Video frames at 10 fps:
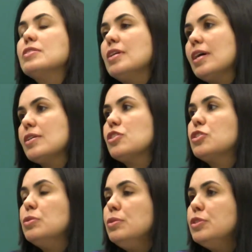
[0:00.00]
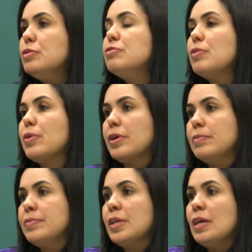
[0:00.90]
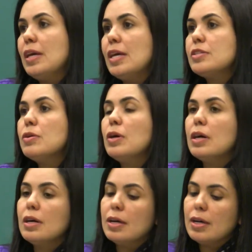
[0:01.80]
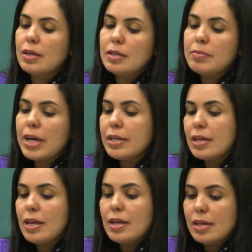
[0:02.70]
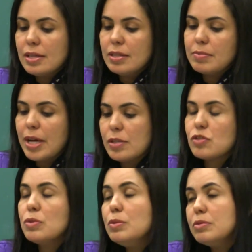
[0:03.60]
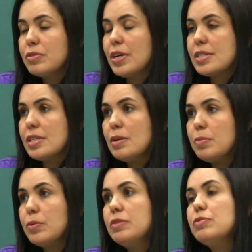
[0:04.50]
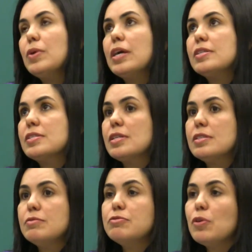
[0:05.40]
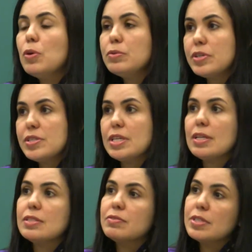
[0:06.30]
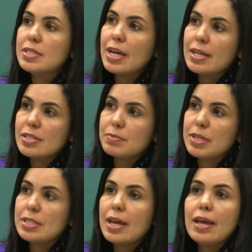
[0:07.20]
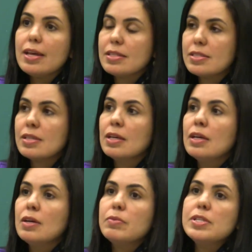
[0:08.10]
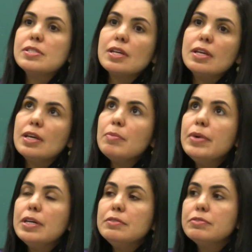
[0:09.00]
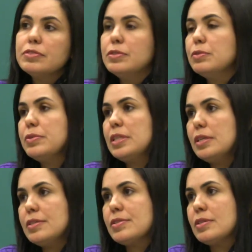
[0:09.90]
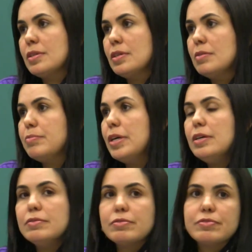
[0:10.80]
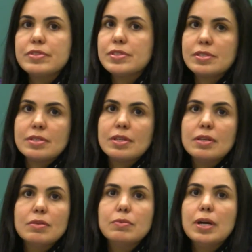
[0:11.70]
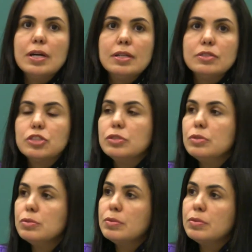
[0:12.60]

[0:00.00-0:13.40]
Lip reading: Yes, 2 to 4. And in my case, in my school, for example, if we are studying folders and advertisement ads, we stay a month doing it. Months, 1, 2.